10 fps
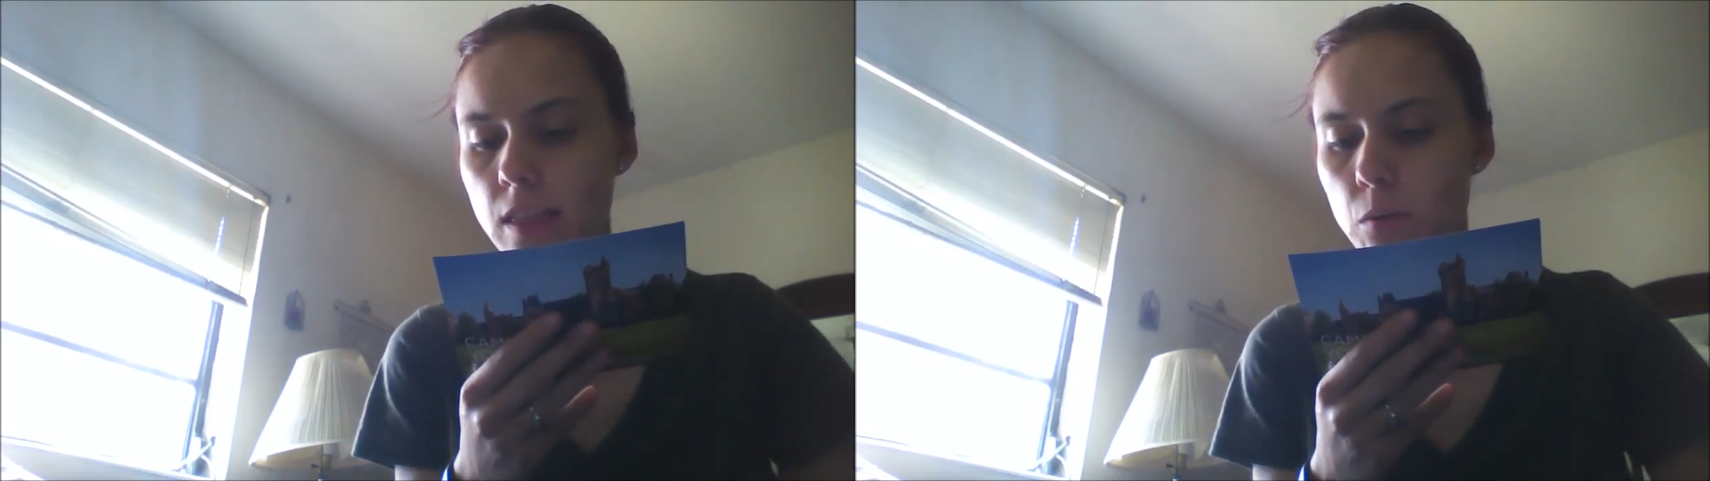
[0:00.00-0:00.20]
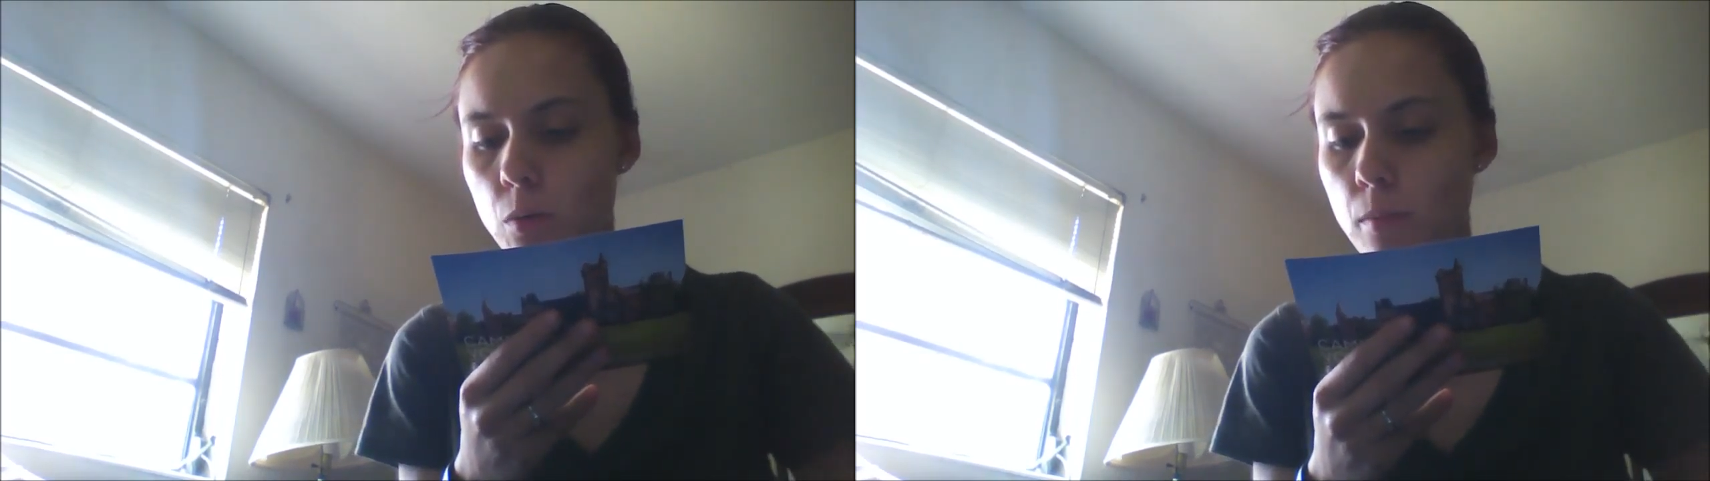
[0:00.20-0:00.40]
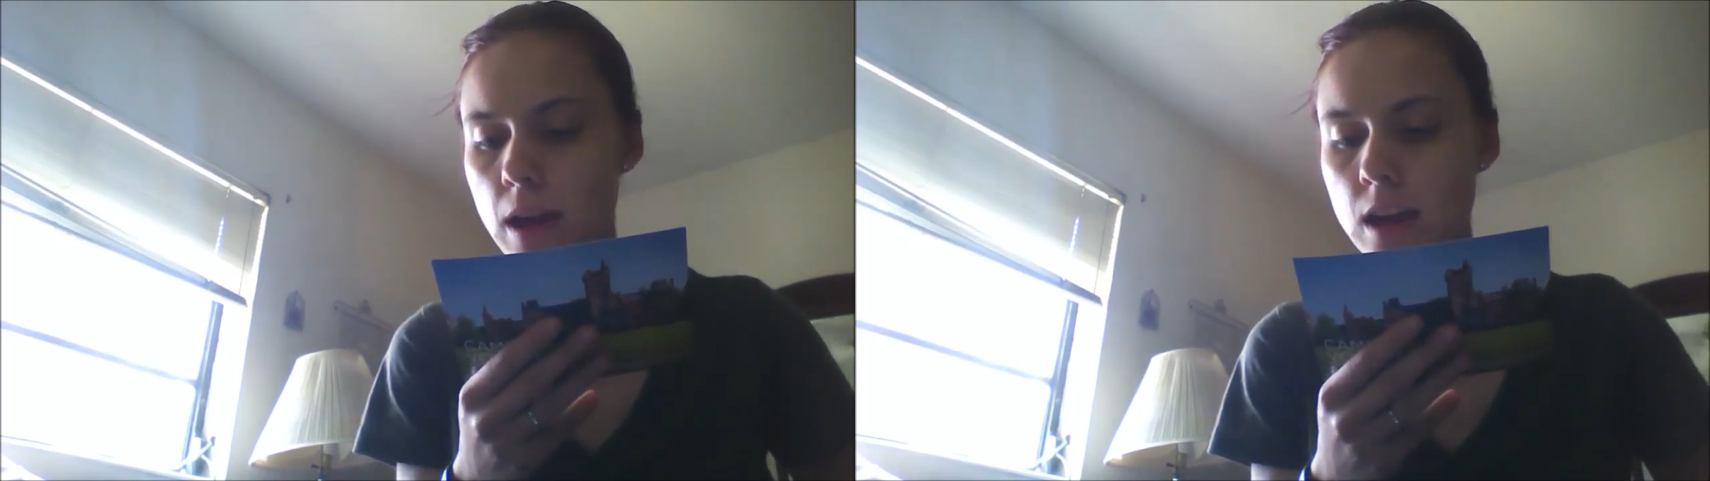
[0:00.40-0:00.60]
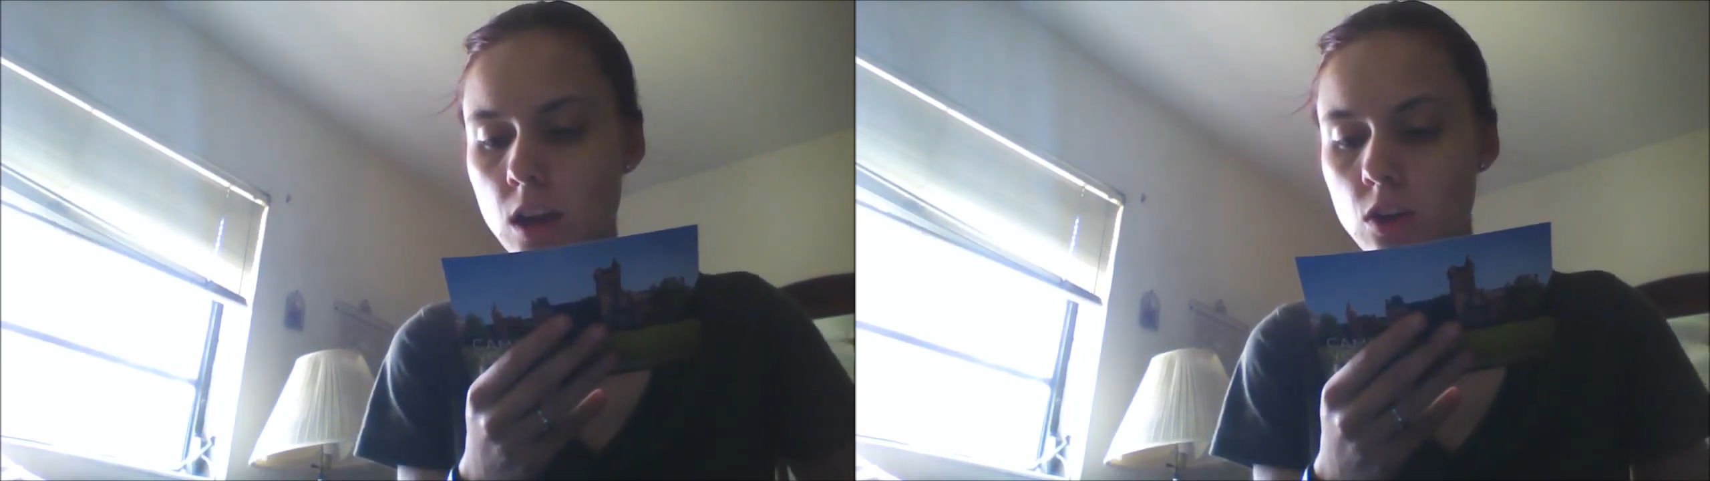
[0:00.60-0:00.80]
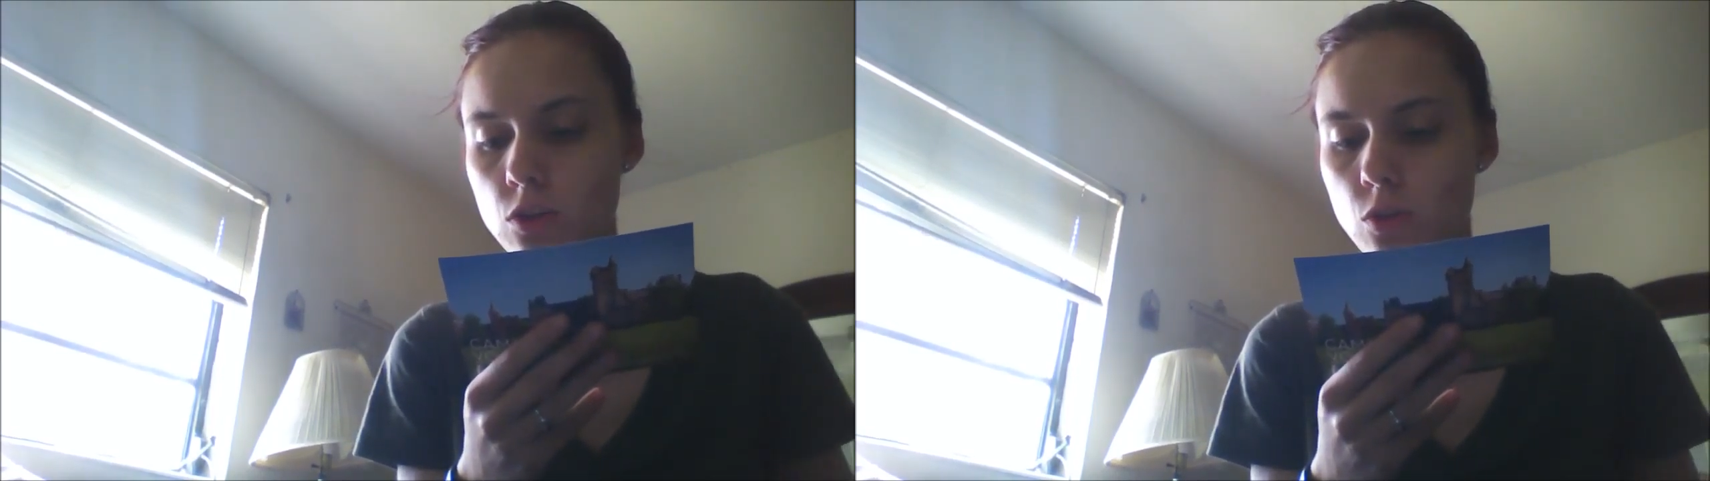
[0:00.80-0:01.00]
that will make
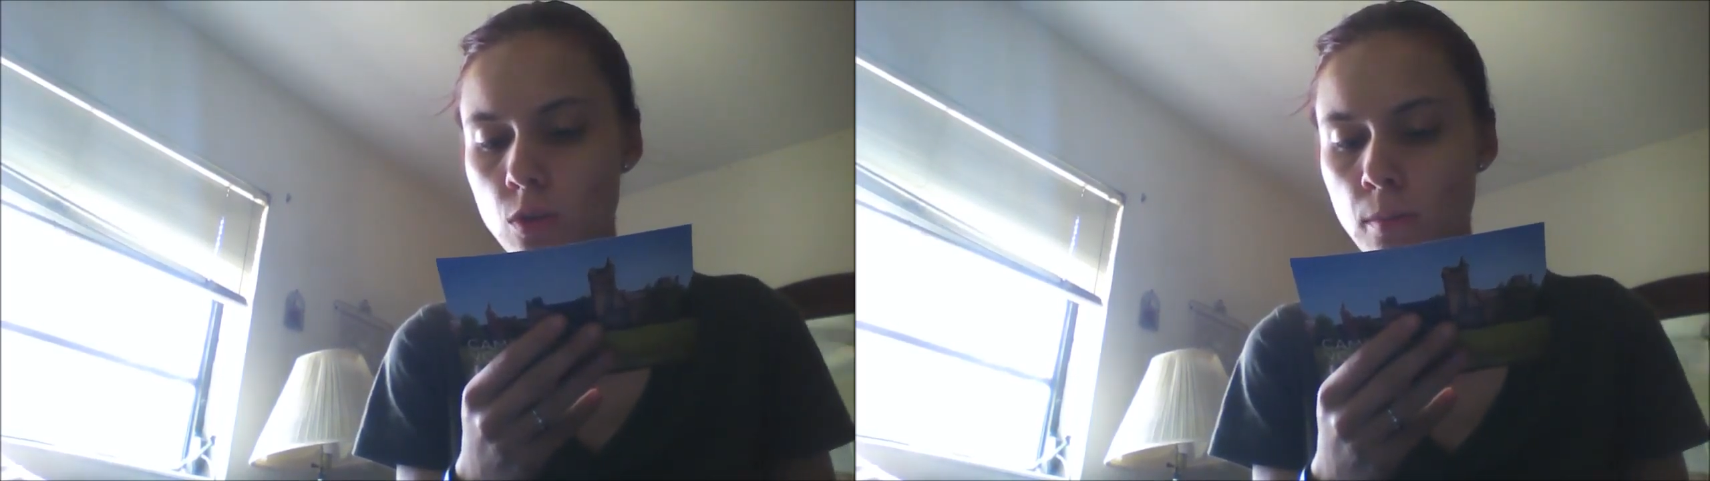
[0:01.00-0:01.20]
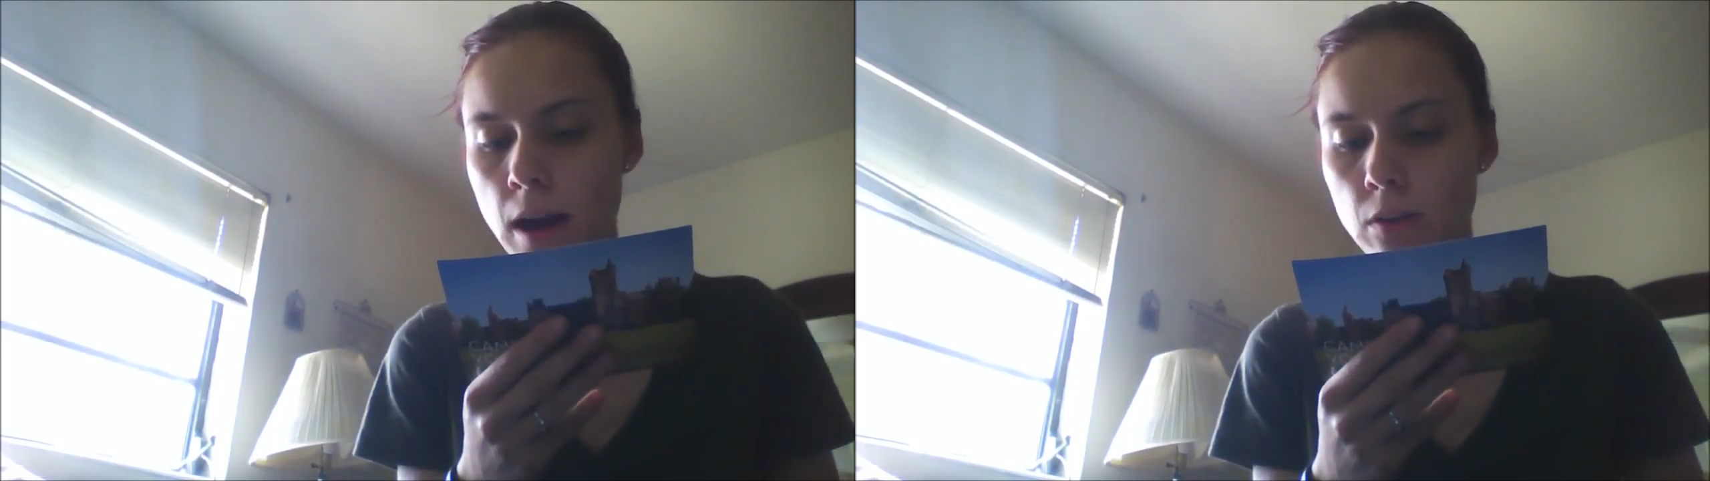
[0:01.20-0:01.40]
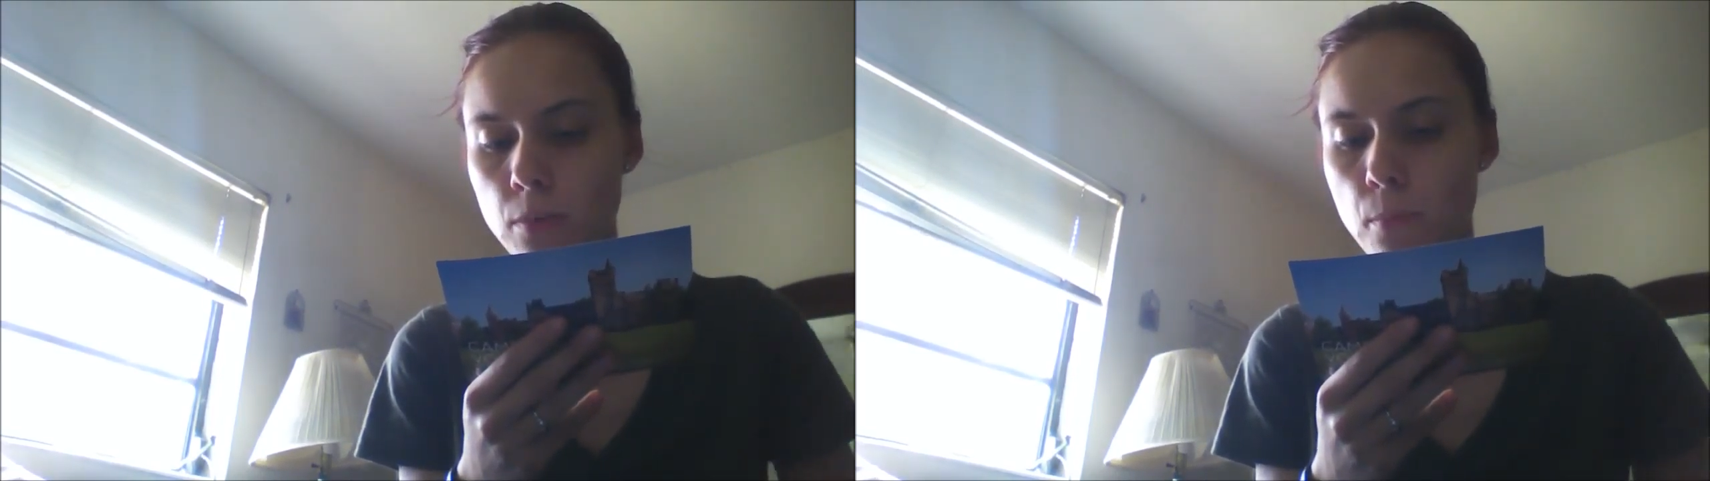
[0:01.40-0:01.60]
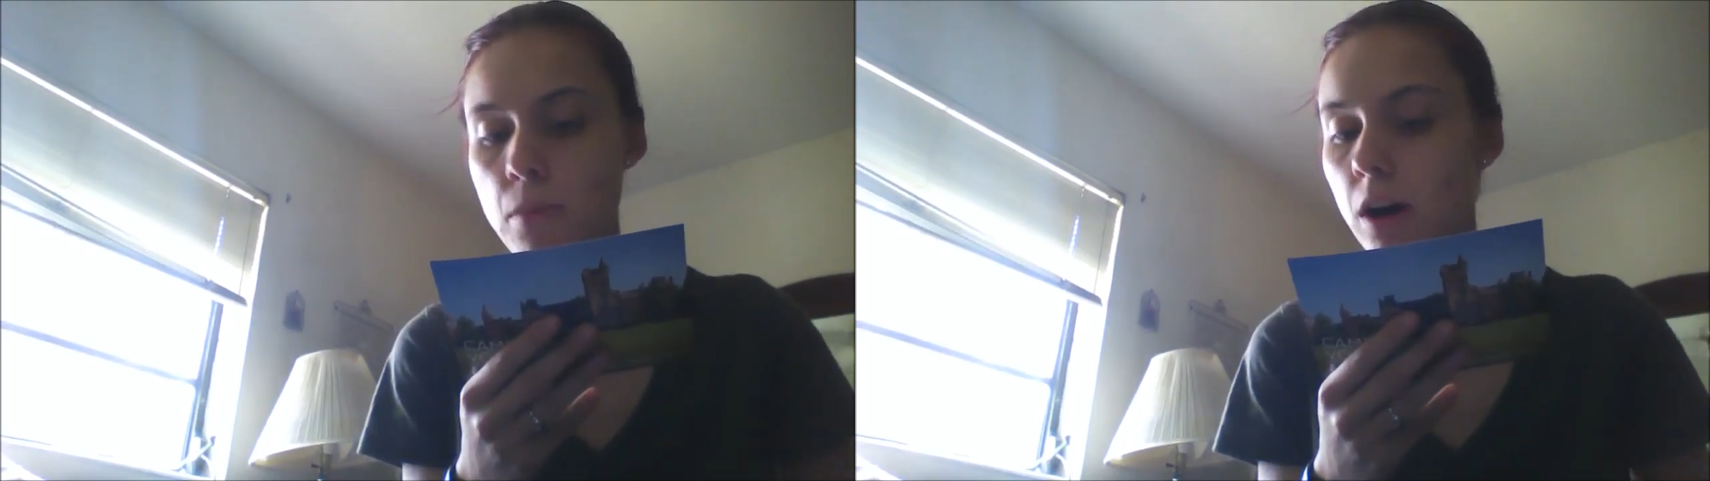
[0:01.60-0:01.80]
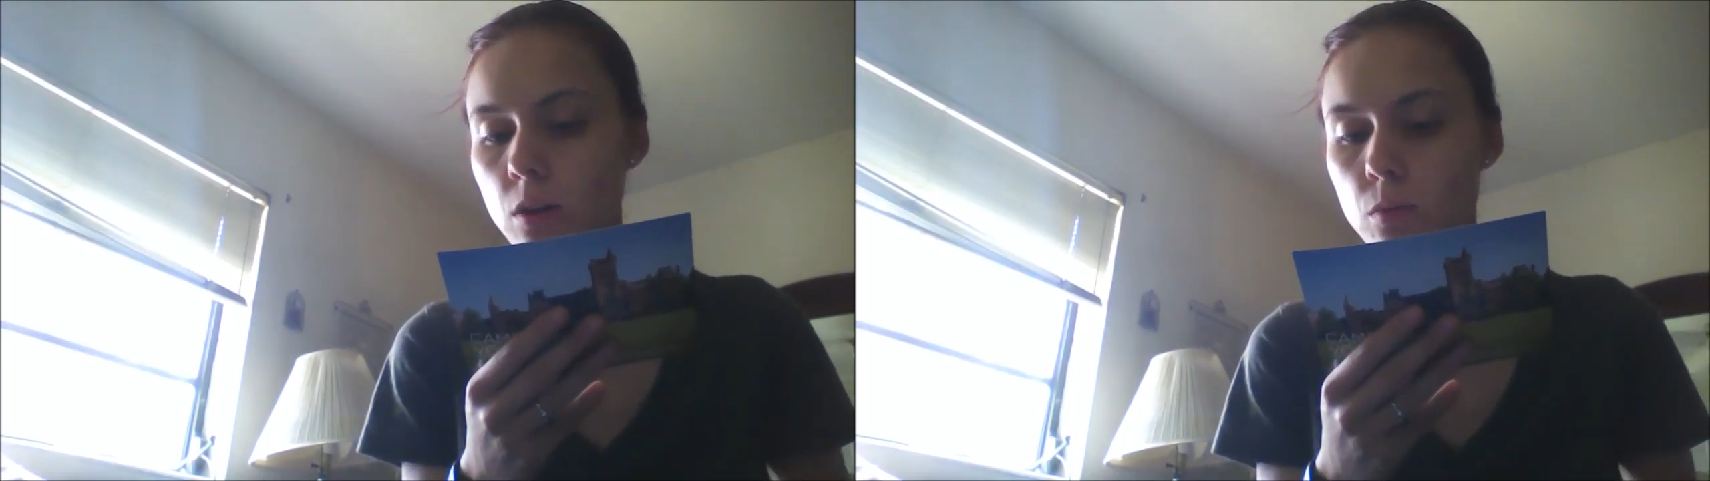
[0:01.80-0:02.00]
your mouth
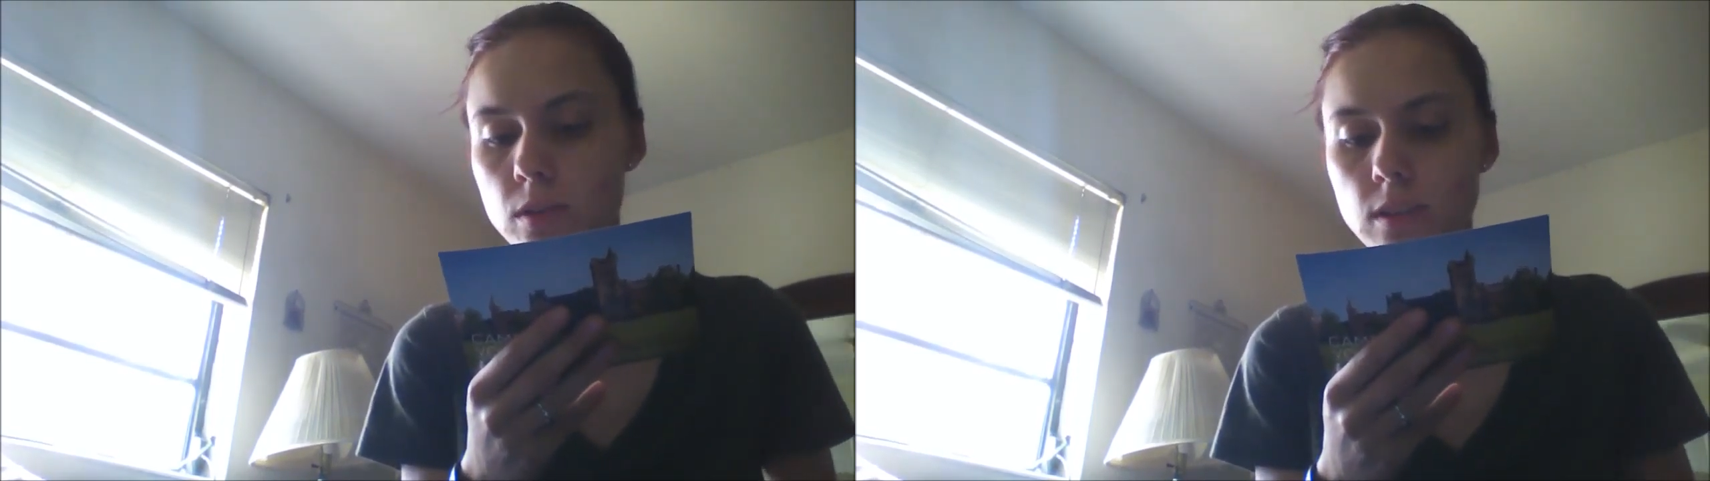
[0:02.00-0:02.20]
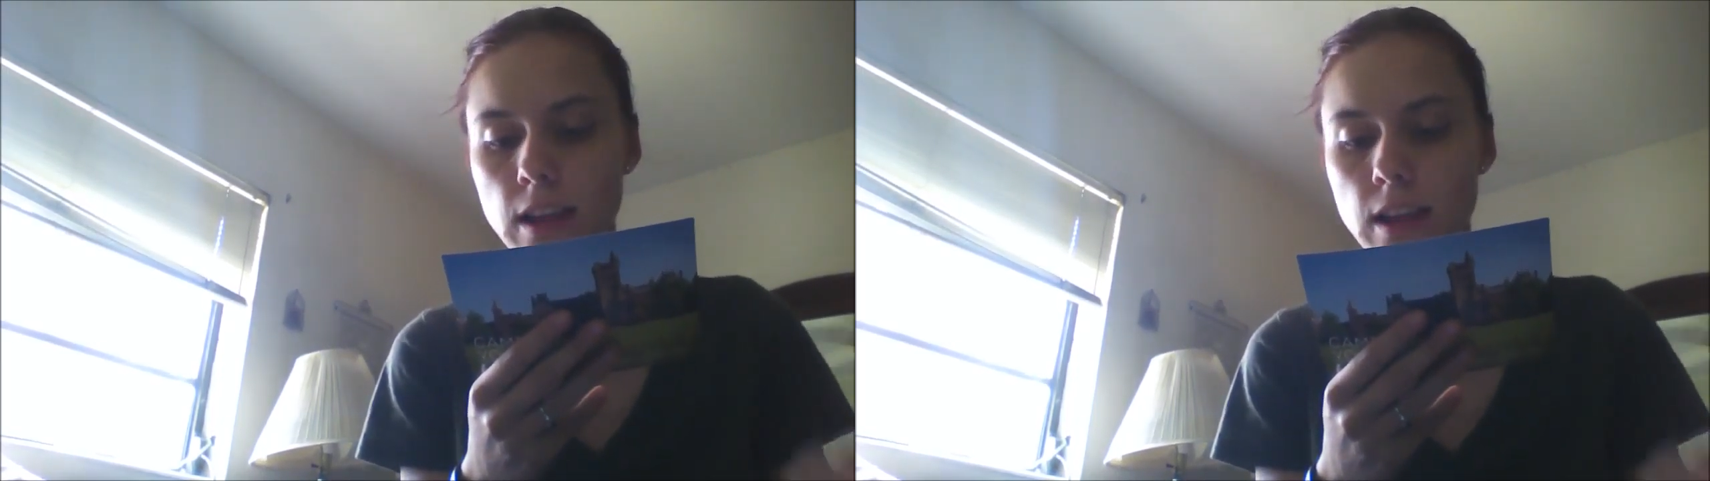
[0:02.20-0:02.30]
pucker with